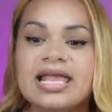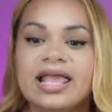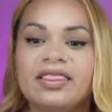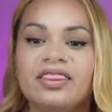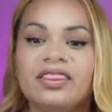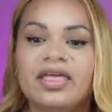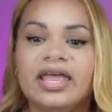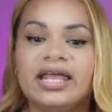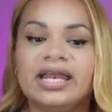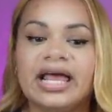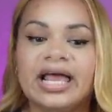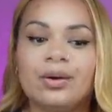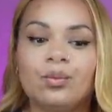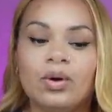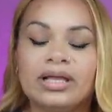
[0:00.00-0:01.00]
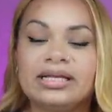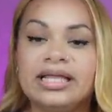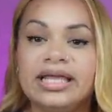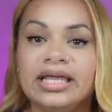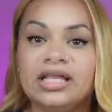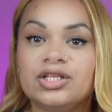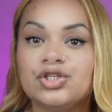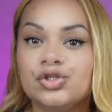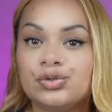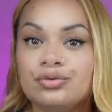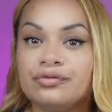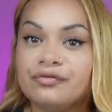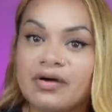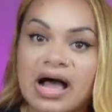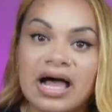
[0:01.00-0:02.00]
and then I went into
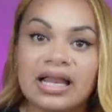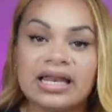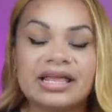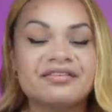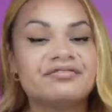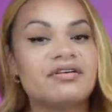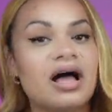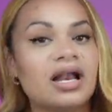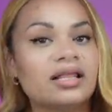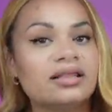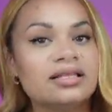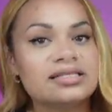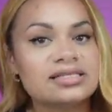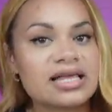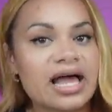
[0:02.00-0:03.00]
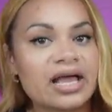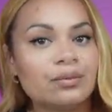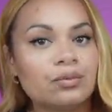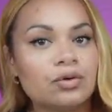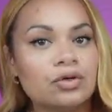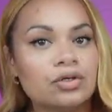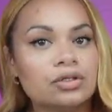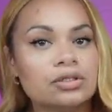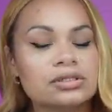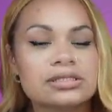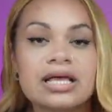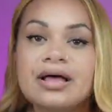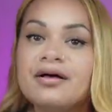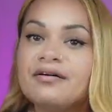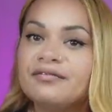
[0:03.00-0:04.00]
filing the sidewalls,
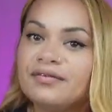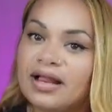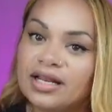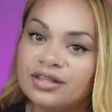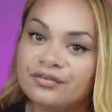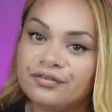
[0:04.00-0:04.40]
filing the